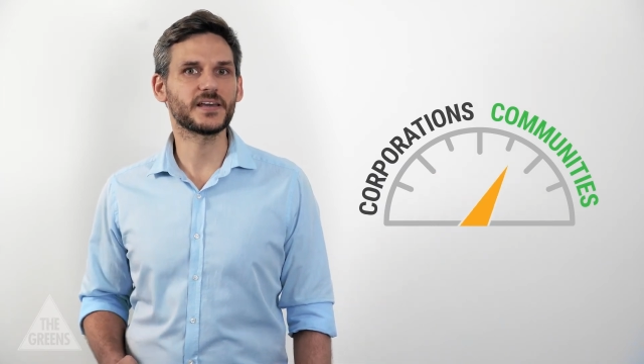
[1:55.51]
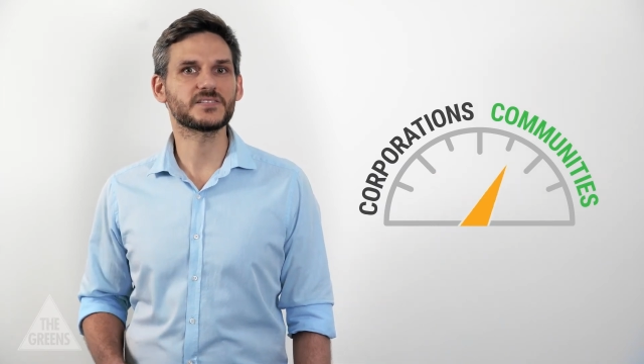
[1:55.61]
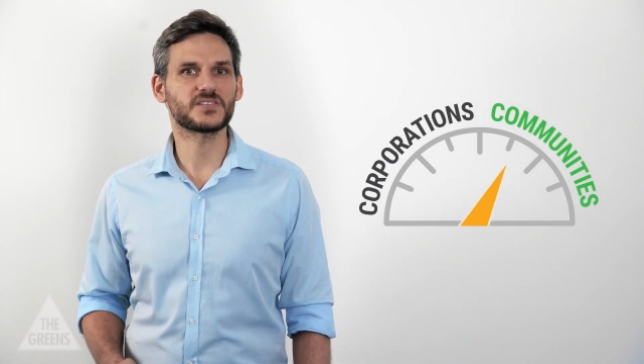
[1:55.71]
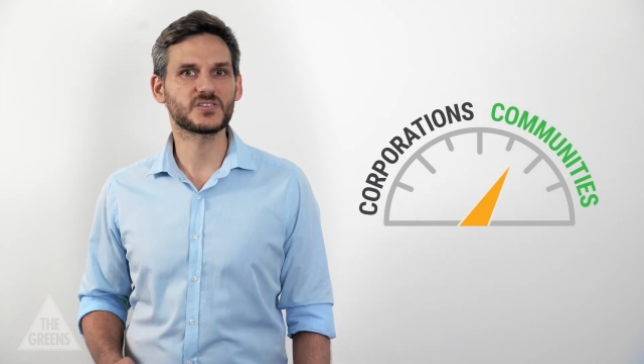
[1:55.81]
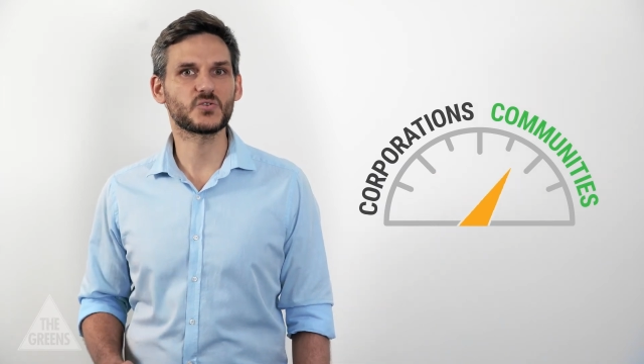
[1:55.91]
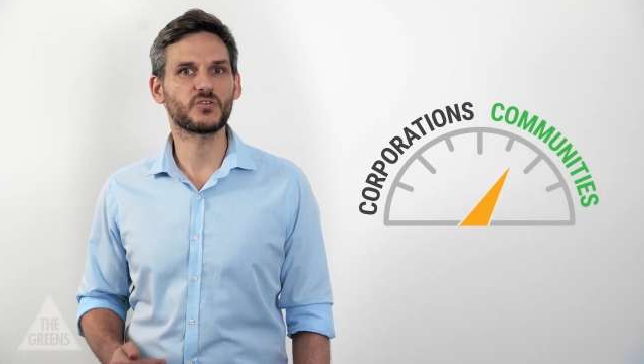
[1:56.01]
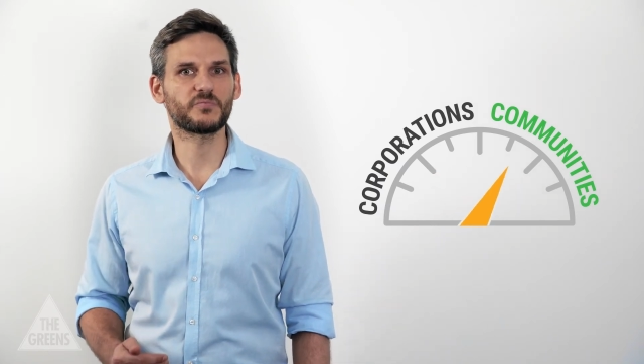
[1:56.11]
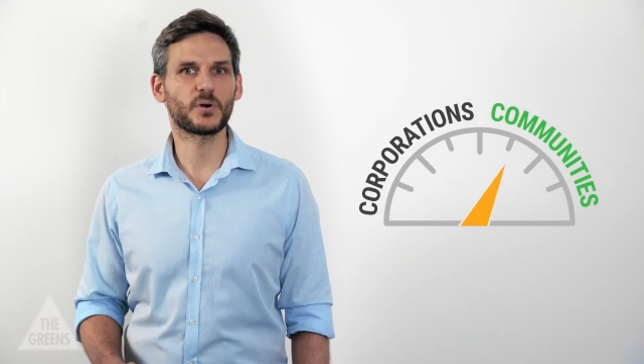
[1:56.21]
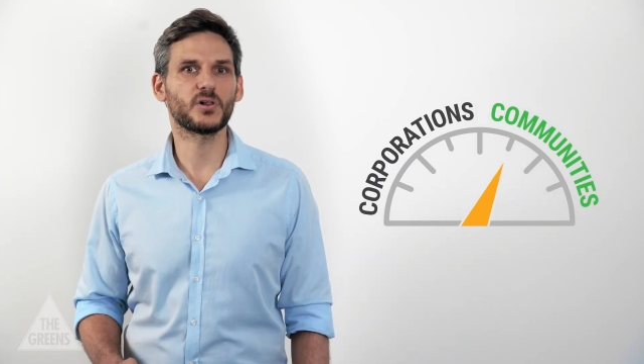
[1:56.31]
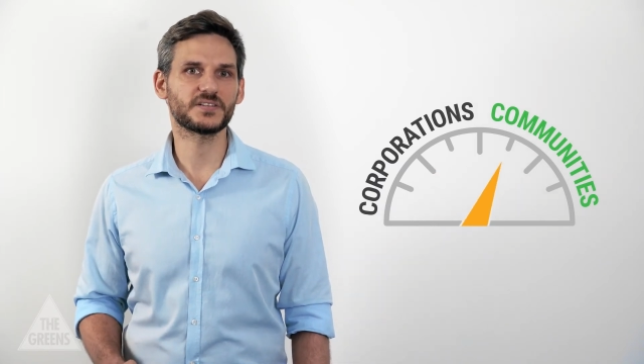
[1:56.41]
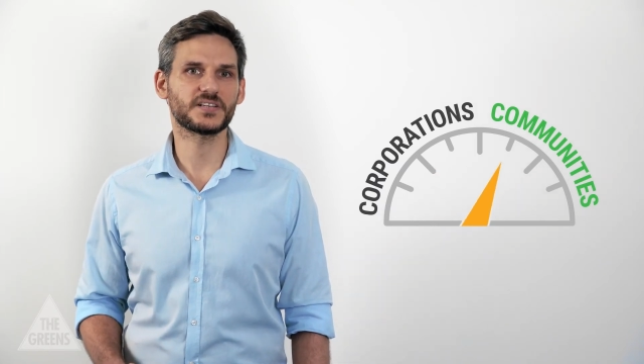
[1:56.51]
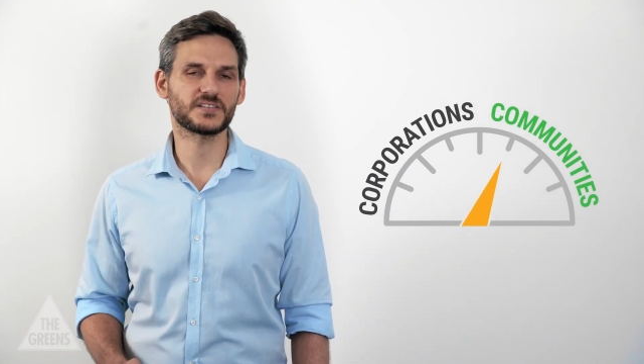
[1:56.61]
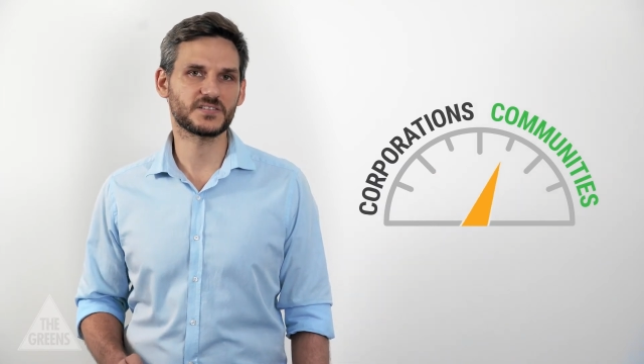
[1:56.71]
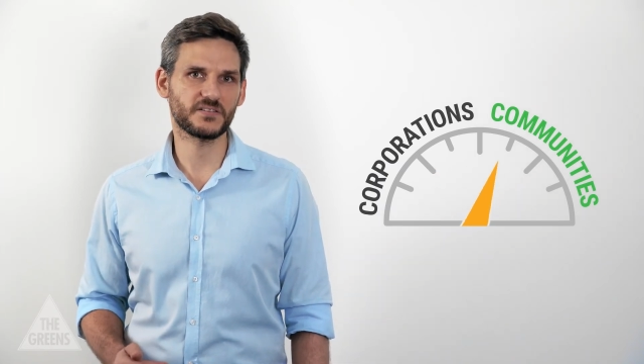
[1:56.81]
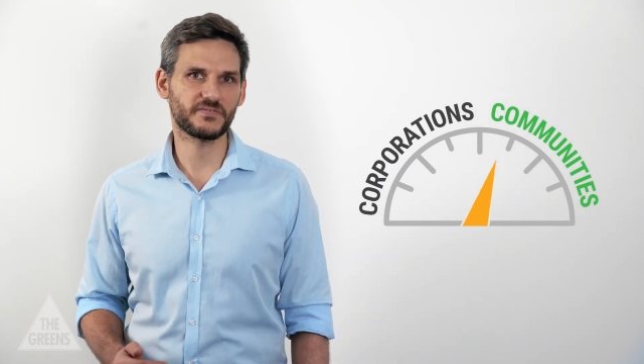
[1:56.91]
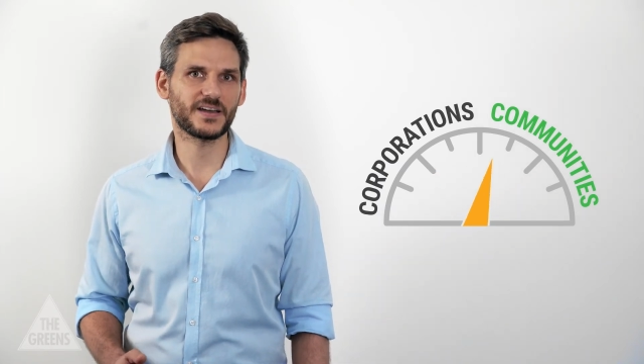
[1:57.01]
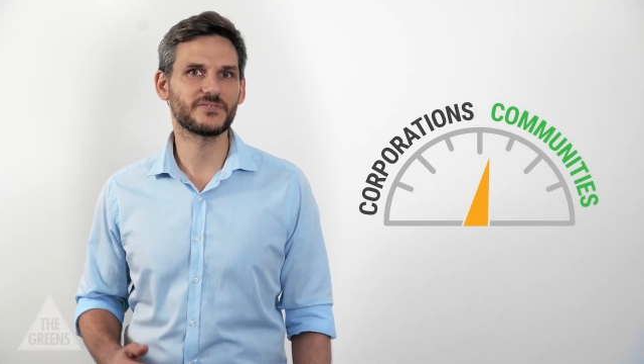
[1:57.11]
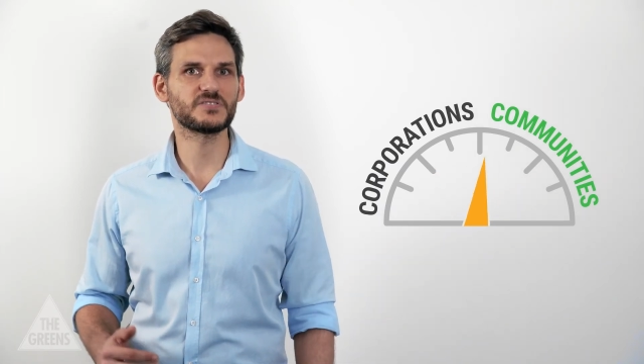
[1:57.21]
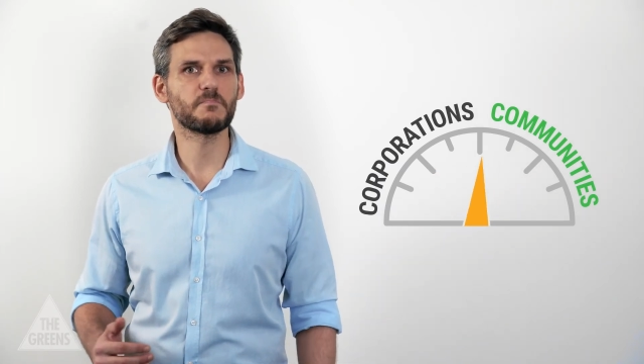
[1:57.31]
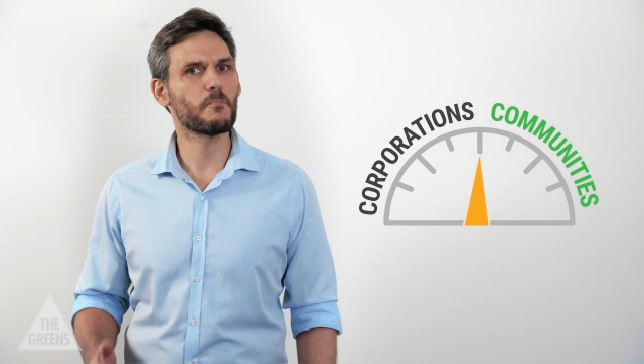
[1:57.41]
against the sort of politics that
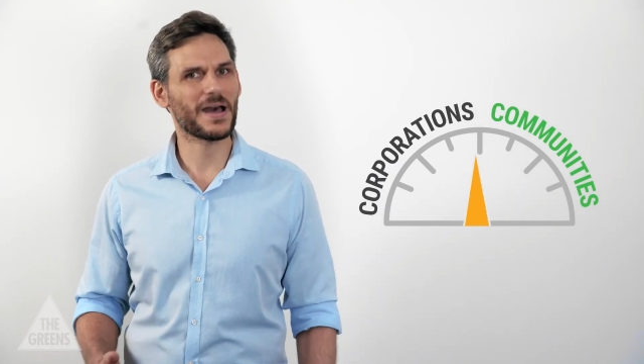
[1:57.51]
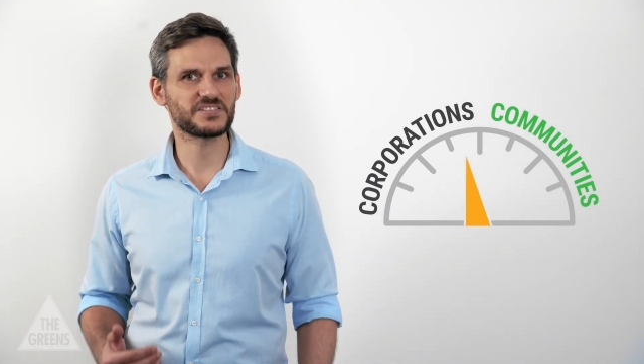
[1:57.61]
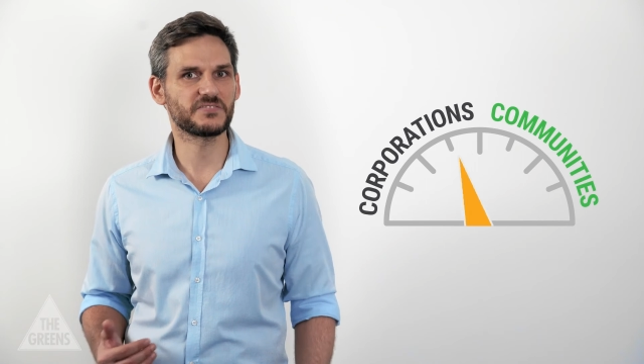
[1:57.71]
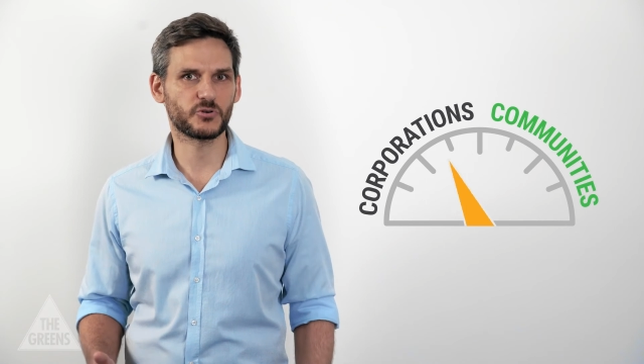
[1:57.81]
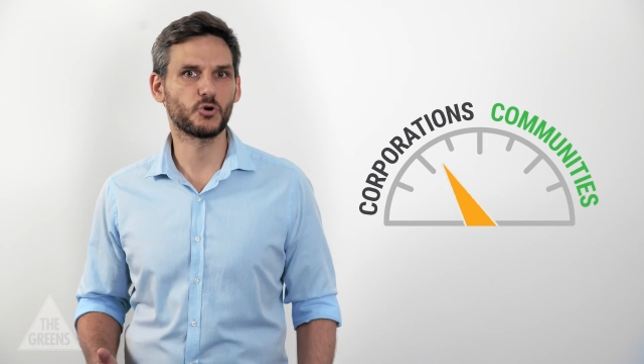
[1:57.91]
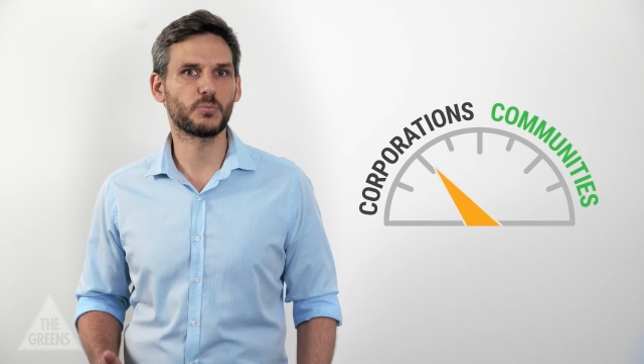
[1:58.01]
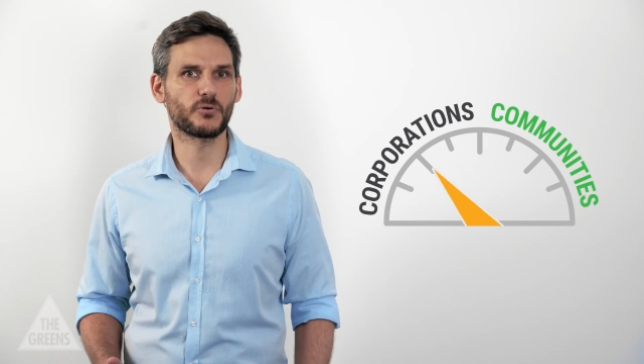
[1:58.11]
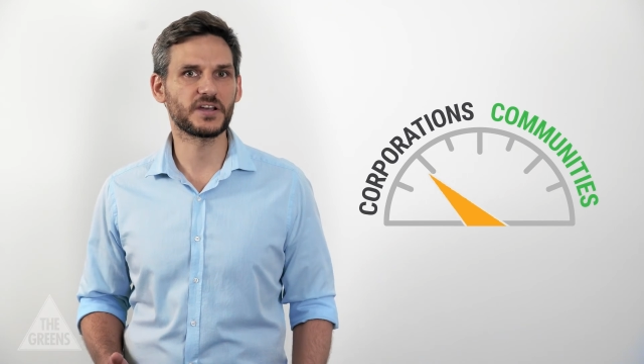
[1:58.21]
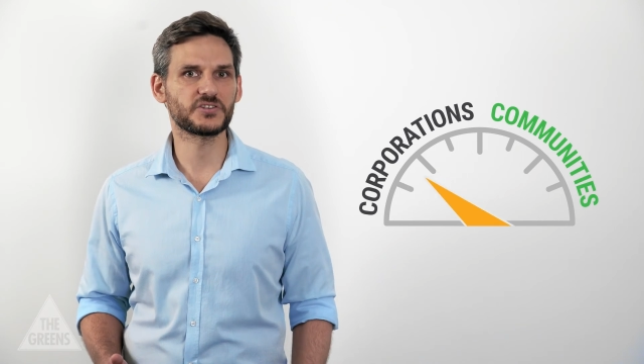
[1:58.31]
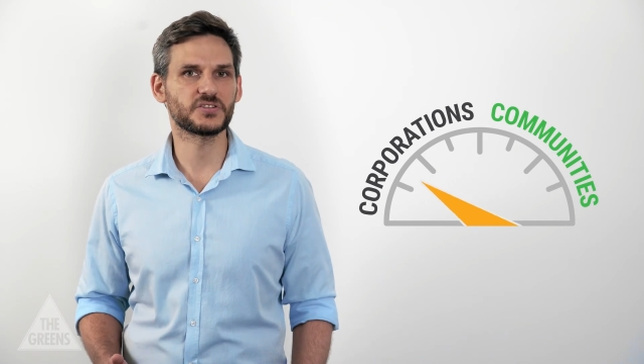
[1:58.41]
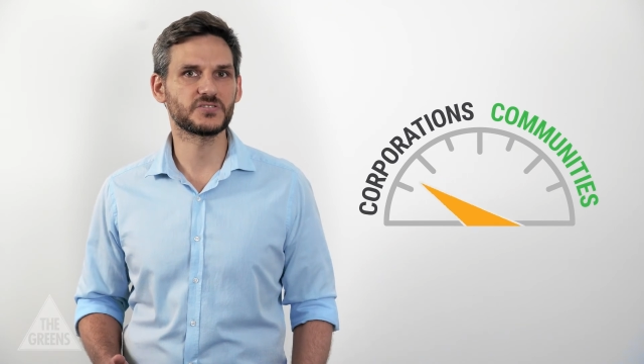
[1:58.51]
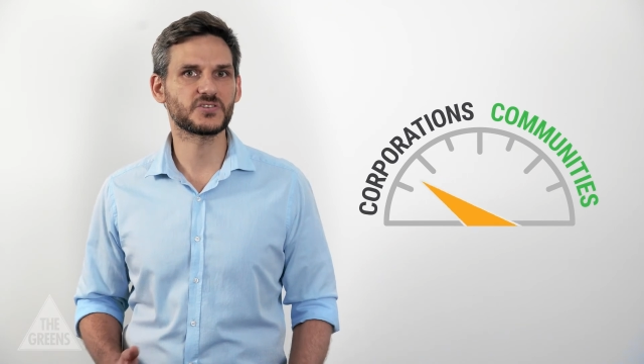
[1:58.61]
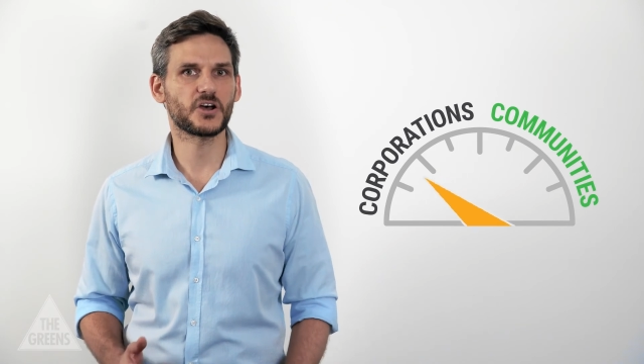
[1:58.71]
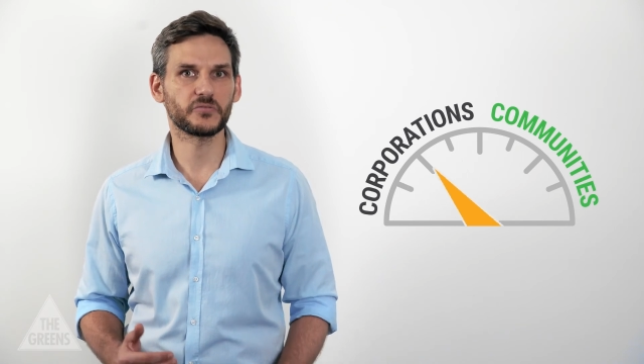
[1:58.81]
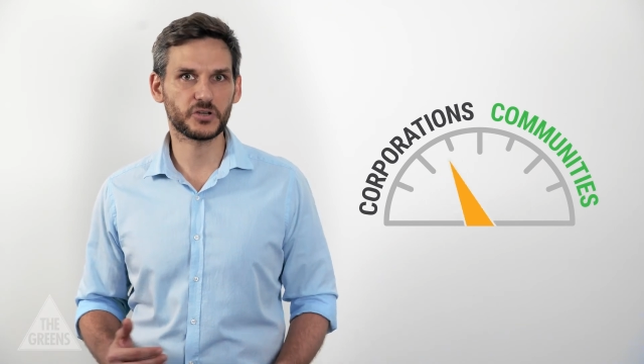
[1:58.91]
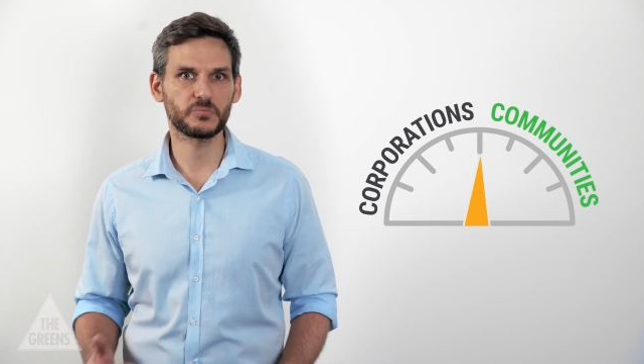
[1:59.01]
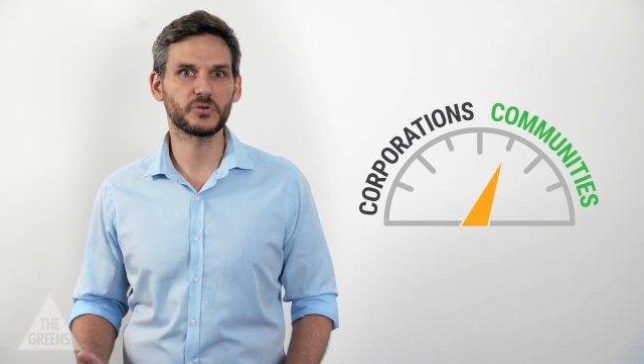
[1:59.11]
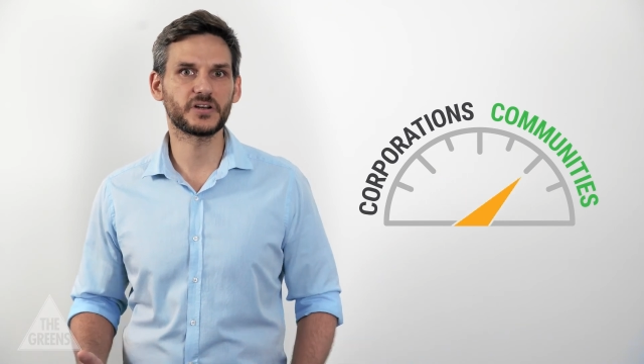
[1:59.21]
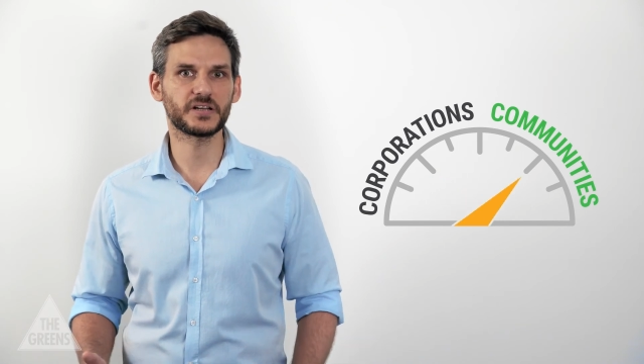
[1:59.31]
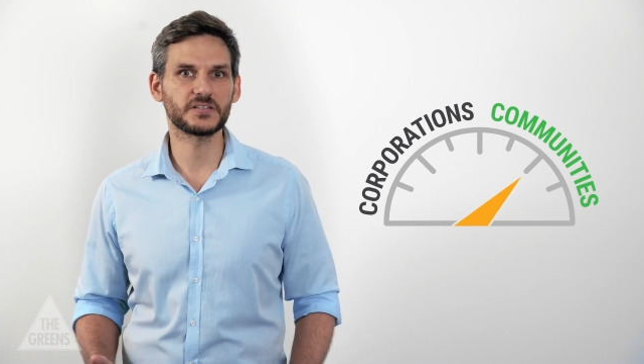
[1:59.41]
favours massive corporations over
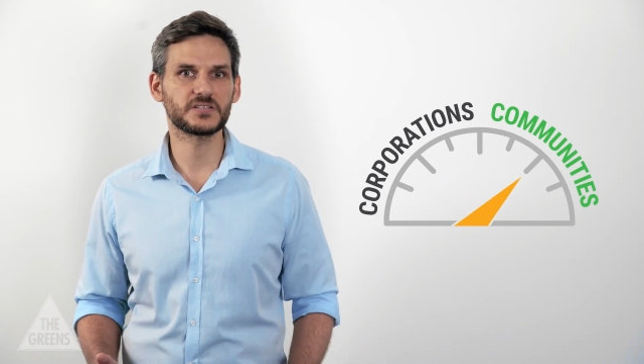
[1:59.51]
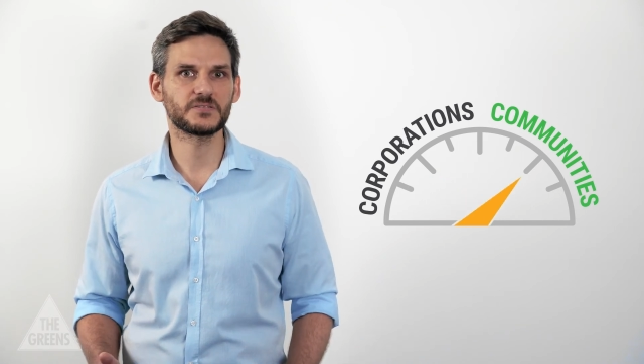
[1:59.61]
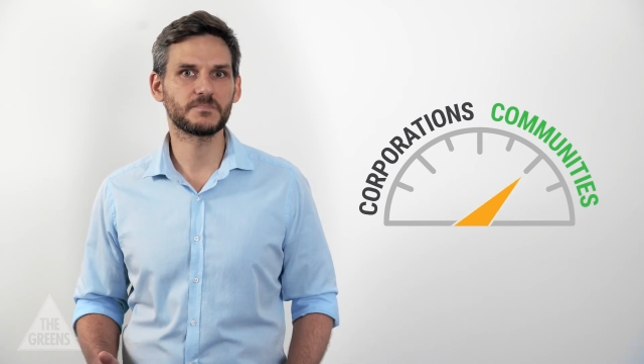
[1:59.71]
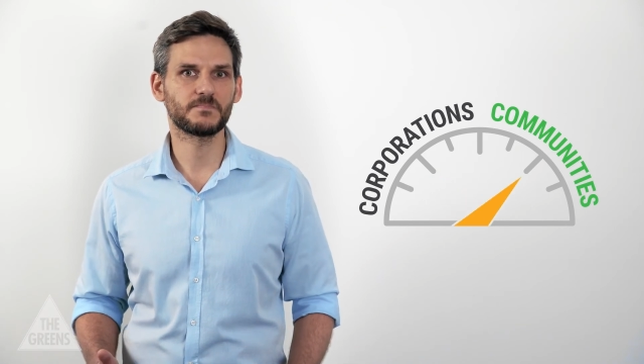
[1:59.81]
communities.